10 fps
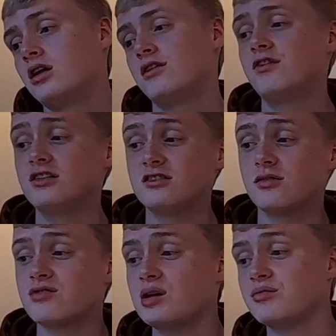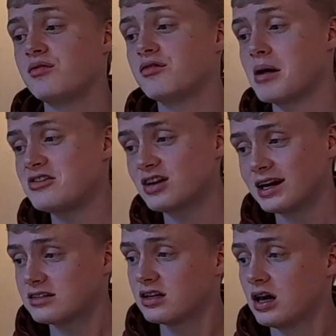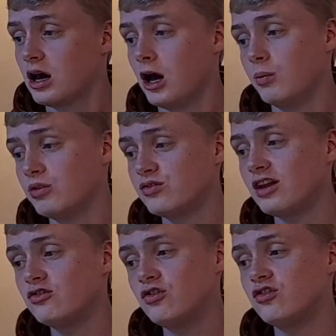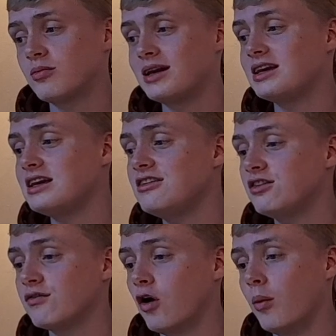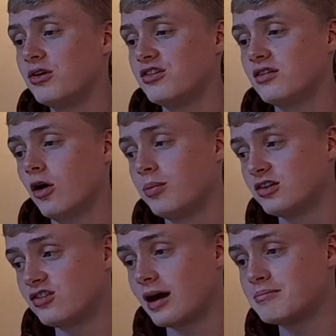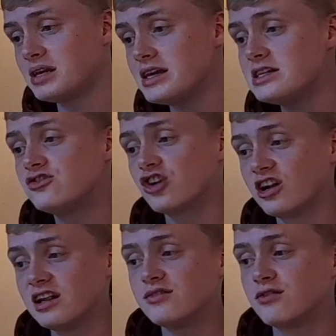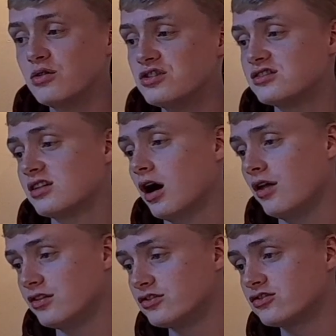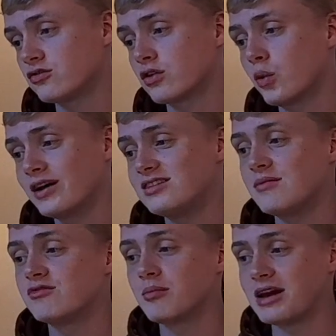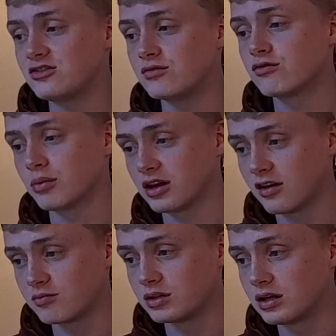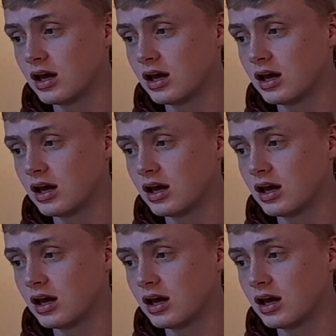The first is the Freedom of Information Act, which was introduced to make it easier for opposition MPs, journalists, voters and others to request information from the government.